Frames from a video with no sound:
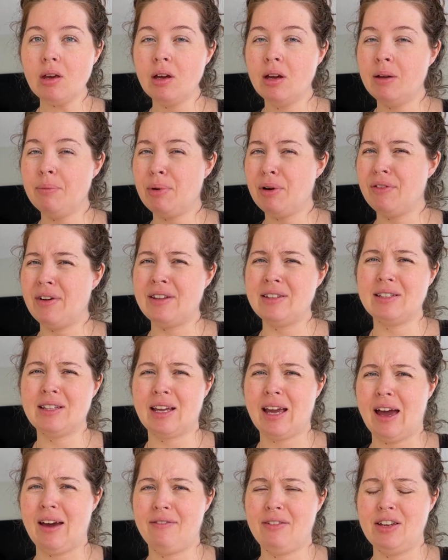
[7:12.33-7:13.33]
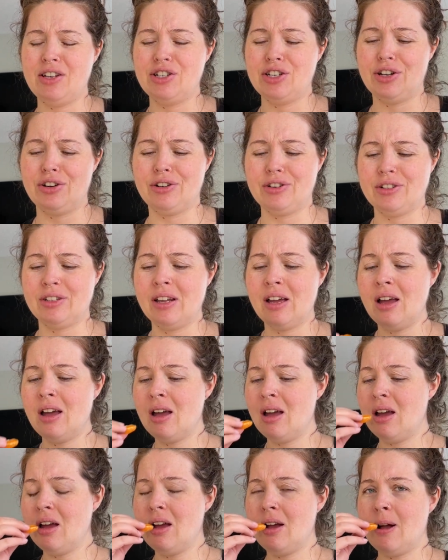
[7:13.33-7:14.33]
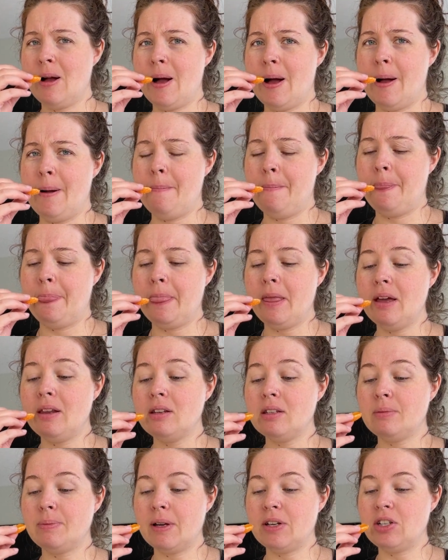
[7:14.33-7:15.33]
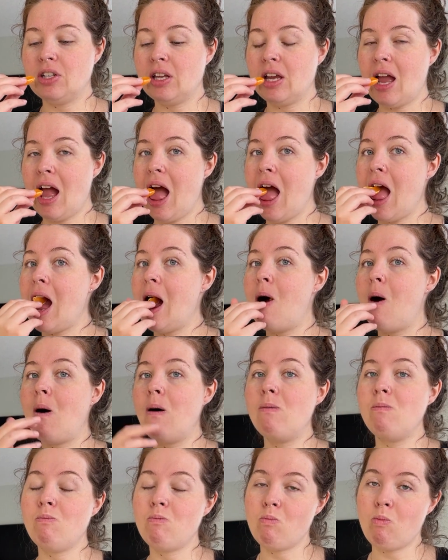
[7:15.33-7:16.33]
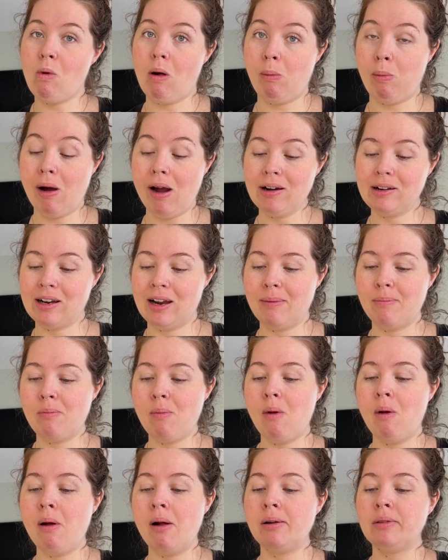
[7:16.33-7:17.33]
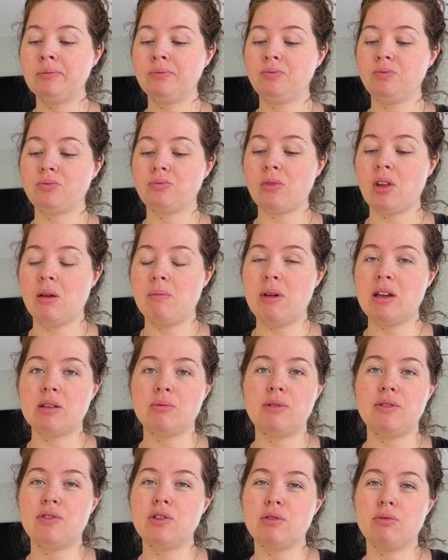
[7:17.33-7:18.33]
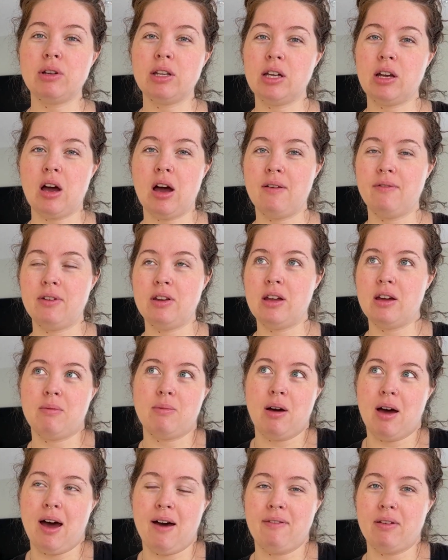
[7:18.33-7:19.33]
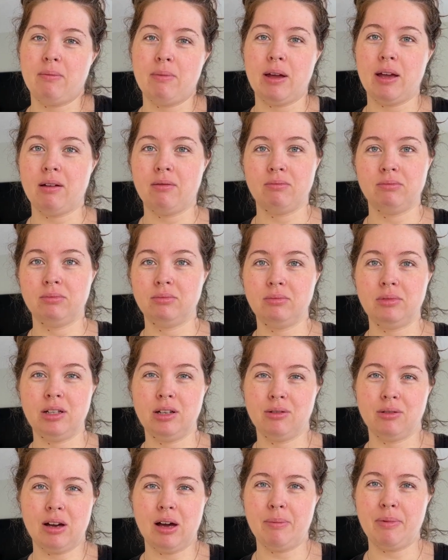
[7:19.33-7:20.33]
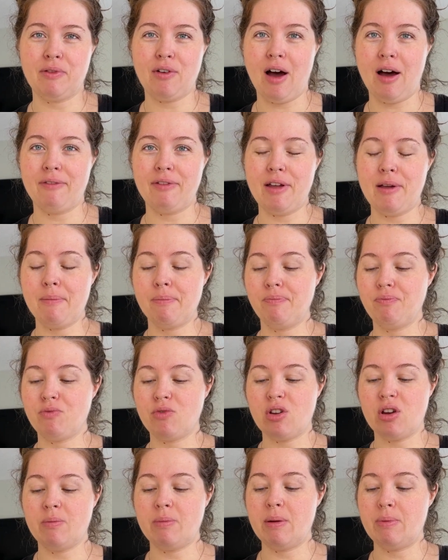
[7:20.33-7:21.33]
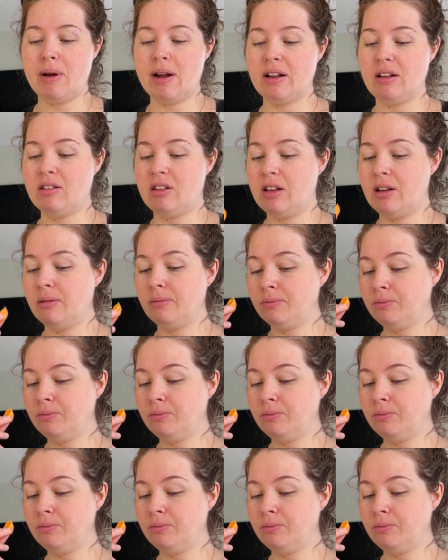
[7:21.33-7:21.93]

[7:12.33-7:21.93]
It prevents the caffeine jitters. And especially while pregnant, it makes me feel really confident about having my, cup of coffee during my pregnancy.